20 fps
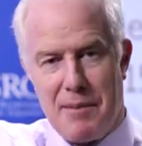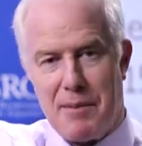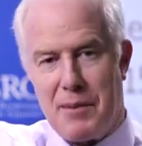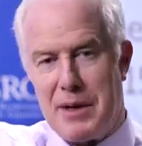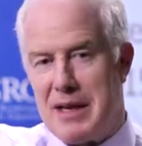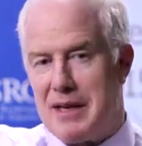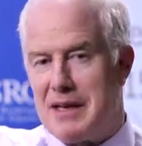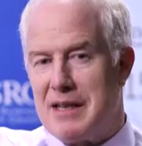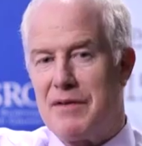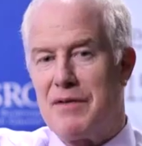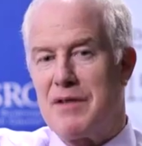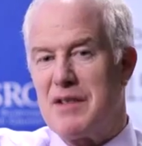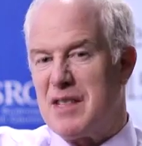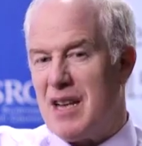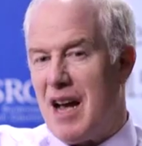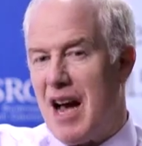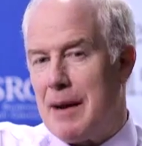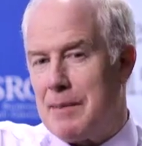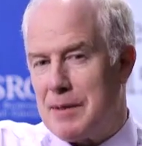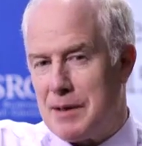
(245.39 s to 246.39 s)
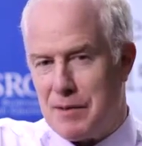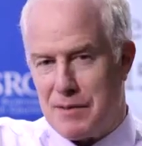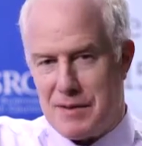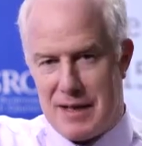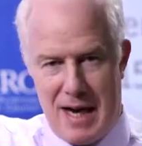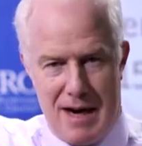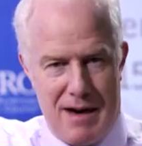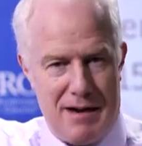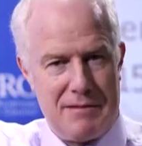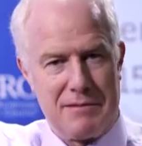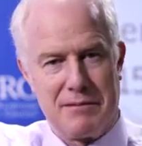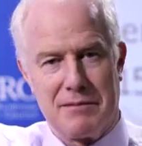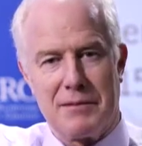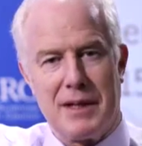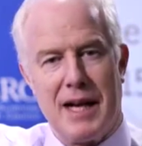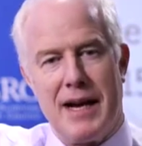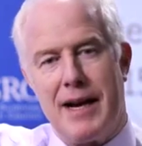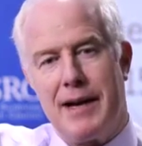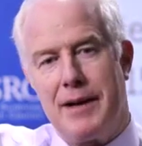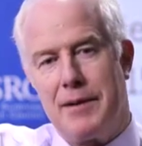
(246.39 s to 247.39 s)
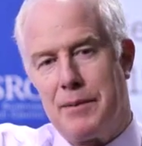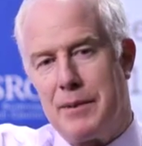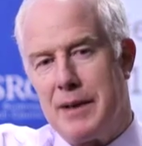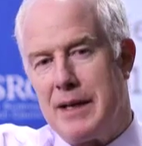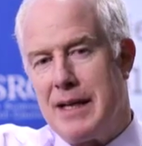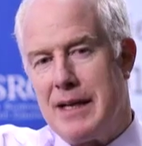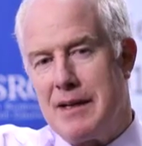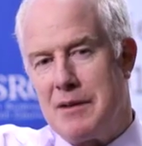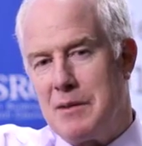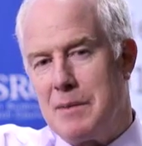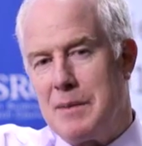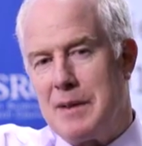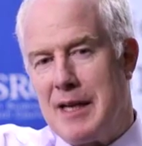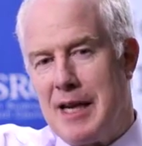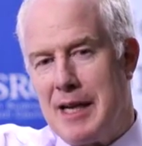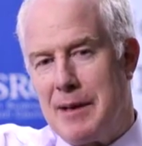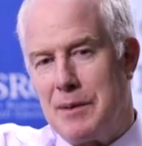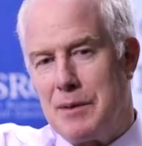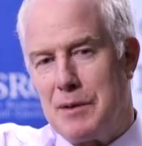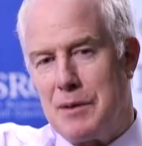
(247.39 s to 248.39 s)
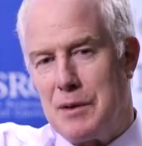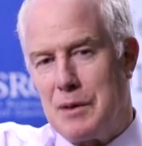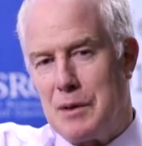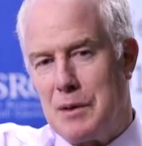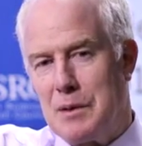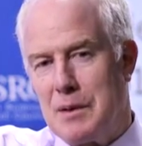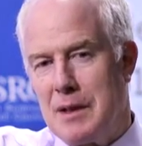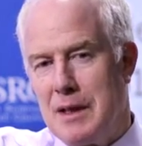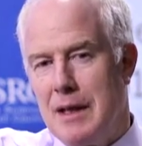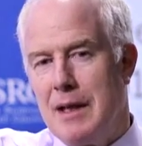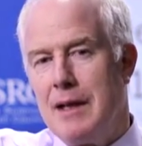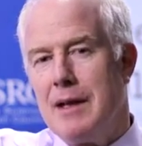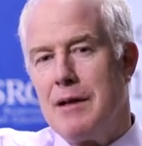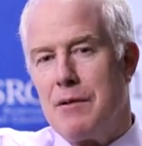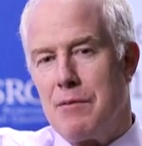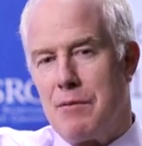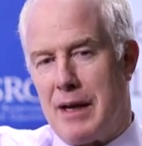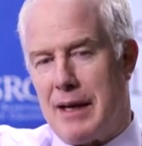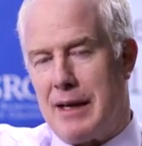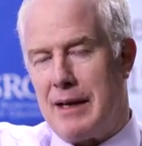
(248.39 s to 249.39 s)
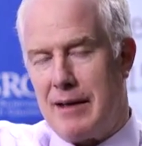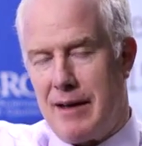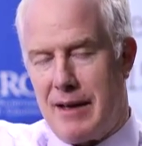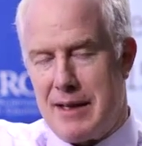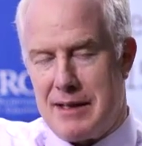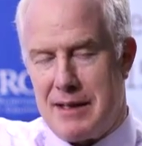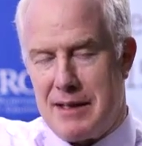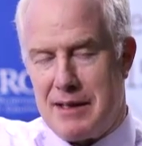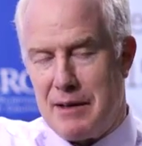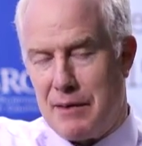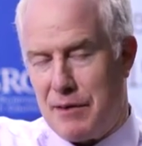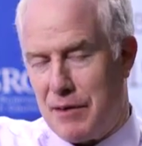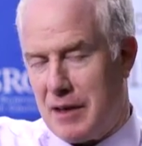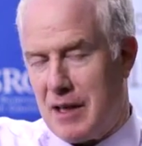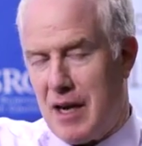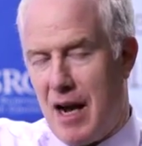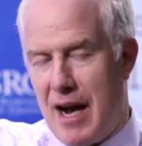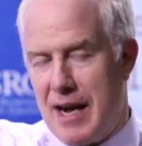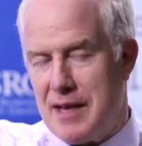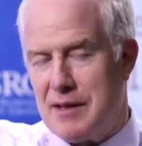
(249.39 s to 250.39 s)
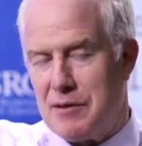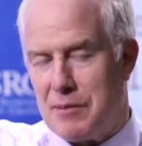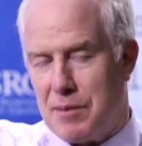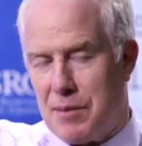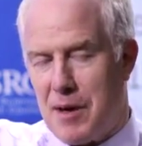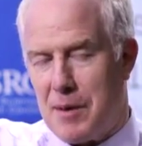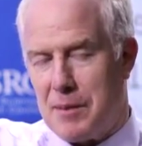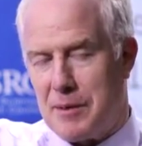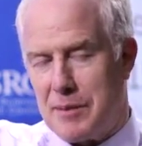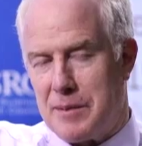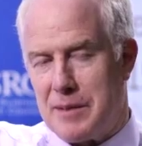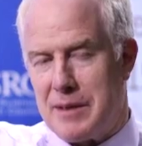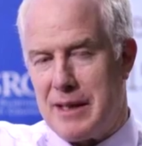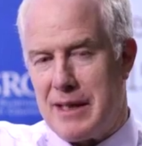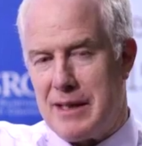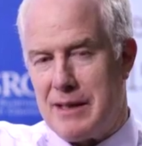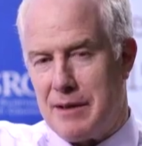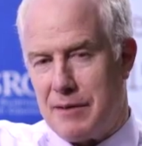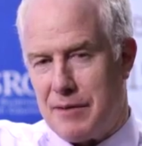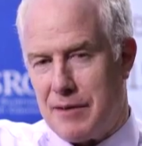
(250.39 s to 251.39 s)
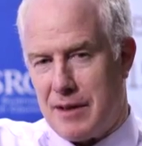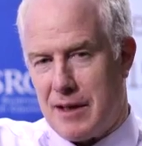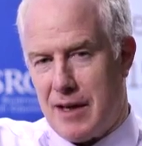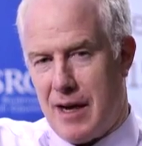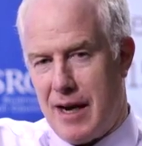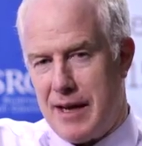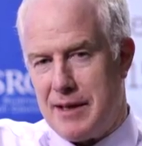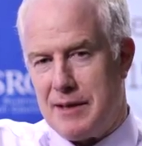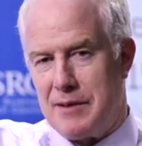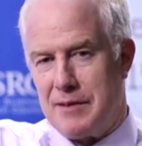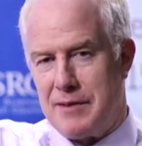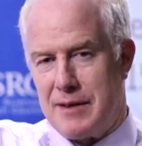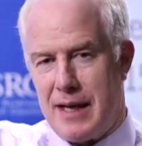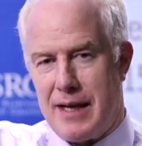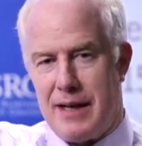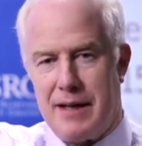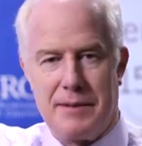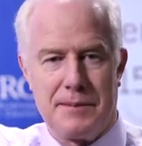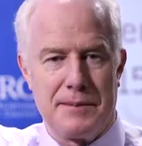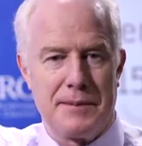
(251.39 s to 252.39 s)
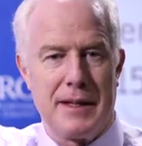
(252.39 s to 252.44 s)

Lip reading: We need different types of data. And we need to be able to recognize that different kinds of problems need different kinds of data.